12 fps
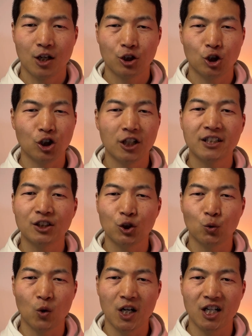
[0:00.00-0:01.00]
You learn a
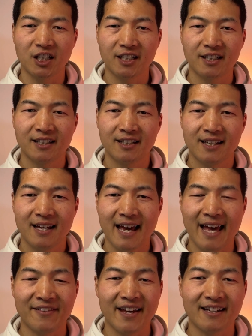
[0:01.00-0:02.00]
new word,
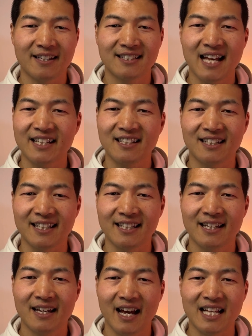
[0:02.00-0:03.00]
and then
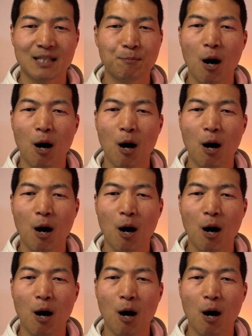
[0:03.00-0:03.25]
suddenly it's